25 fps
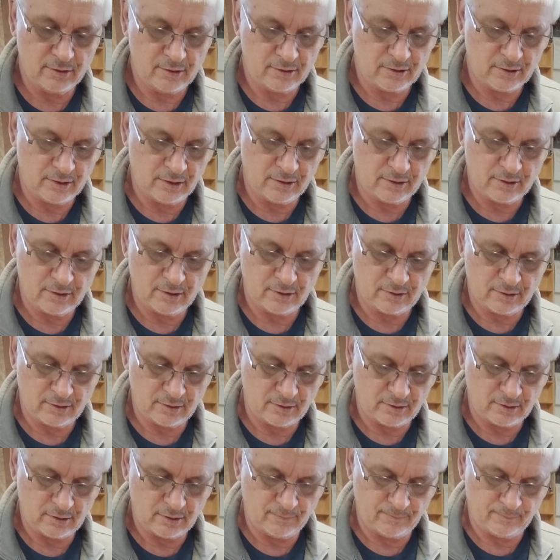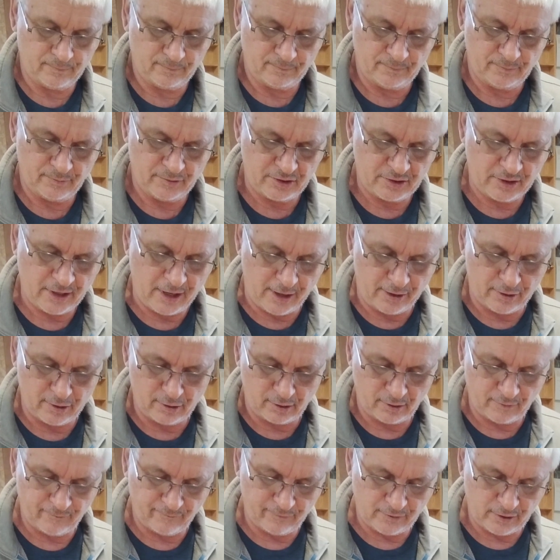Since this is a
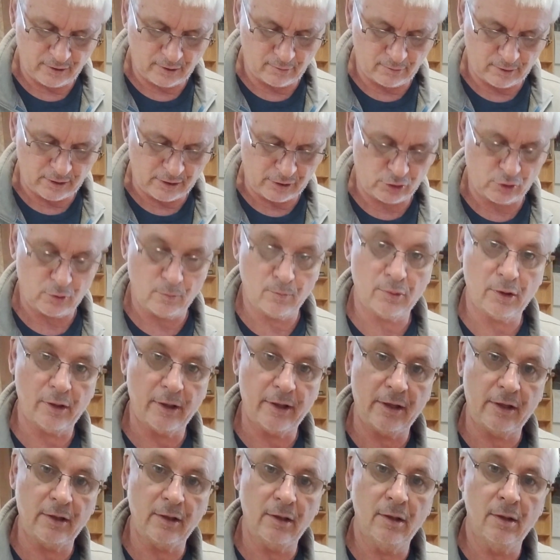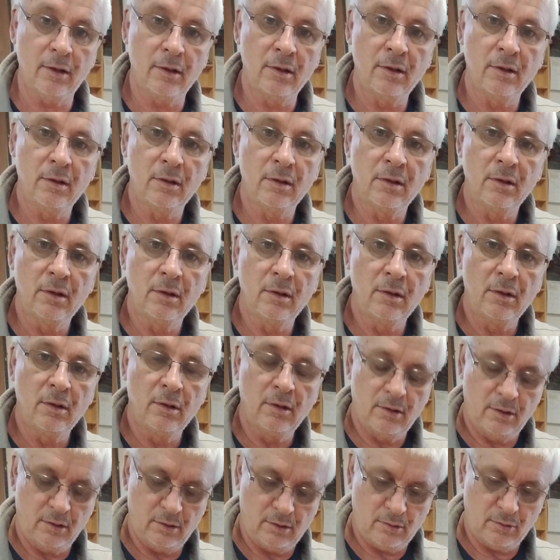standard configuration plane,
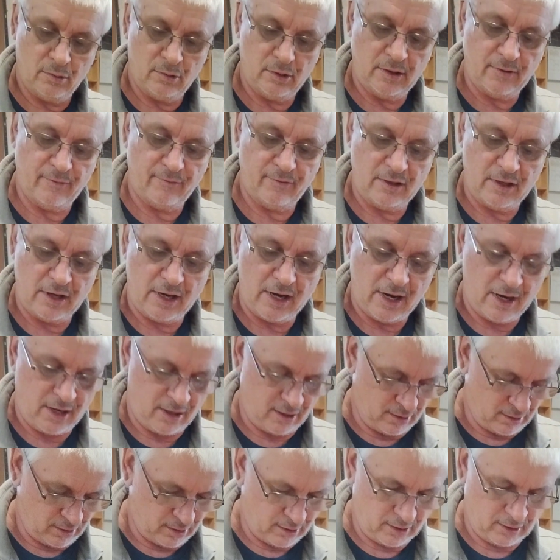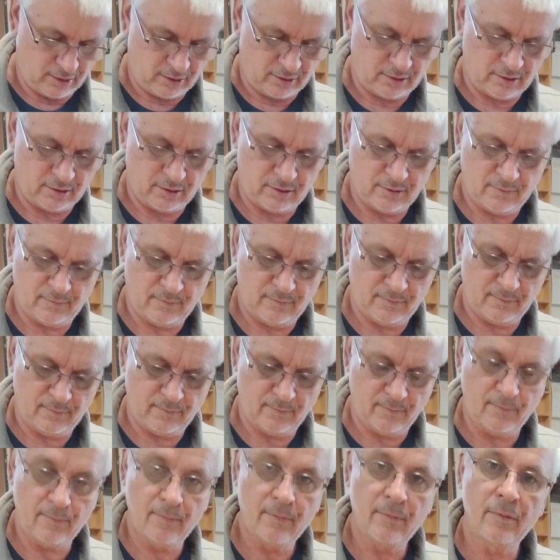whatever the angle is,
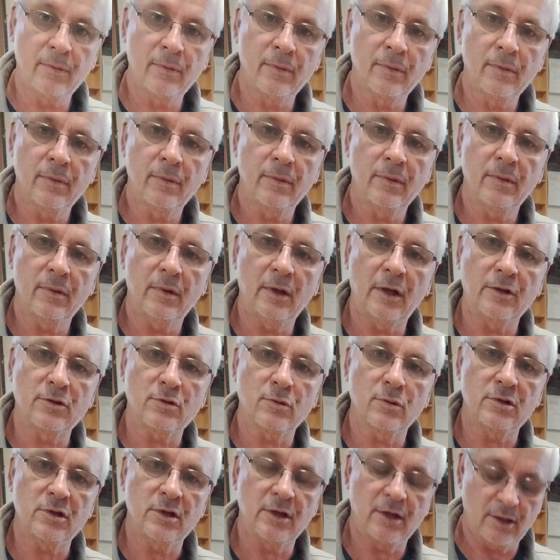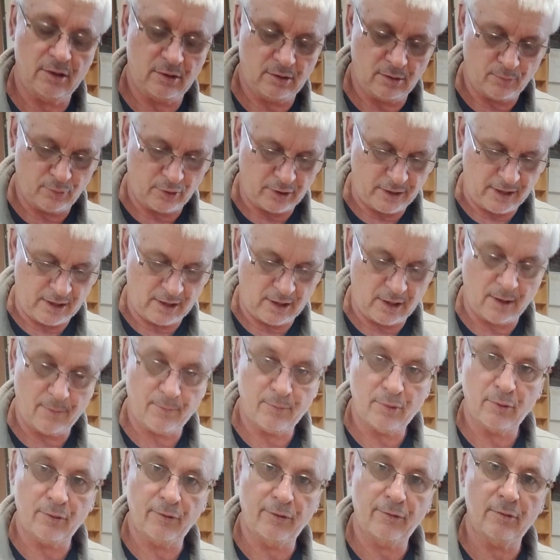That's what you get the plane at,
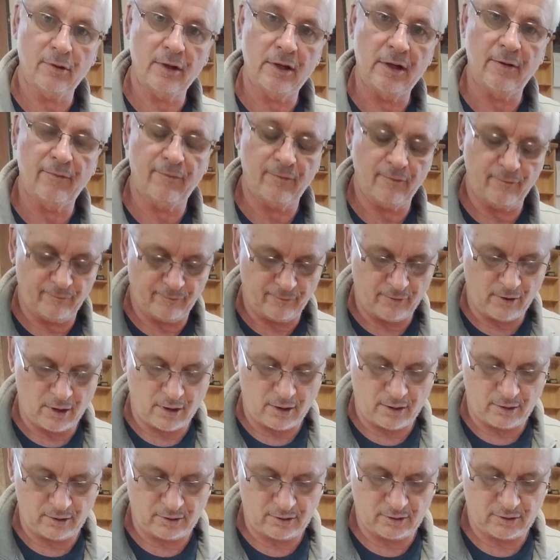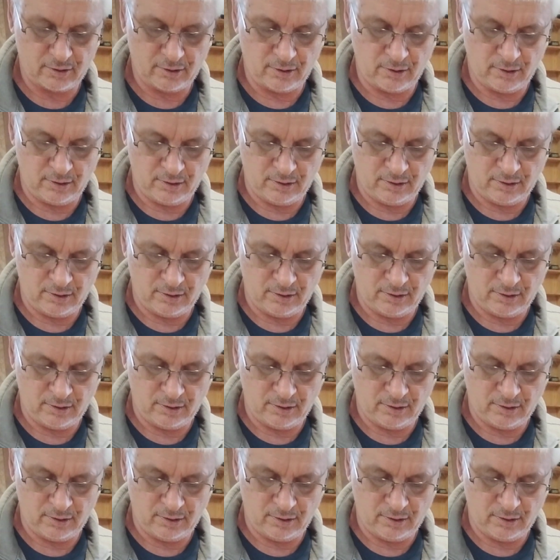but with 3 different frogs.